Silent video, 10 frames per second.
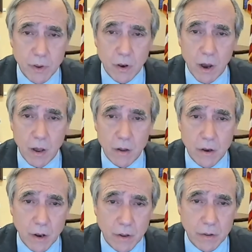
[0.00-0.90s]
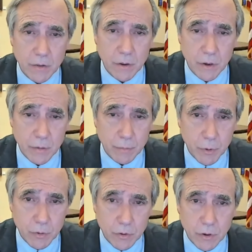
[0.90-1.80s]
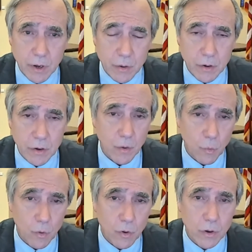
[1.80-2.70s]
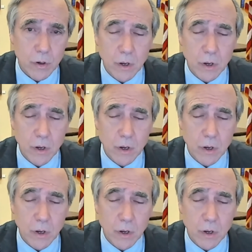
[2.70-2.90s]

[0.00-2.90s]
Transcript: calling Putin a war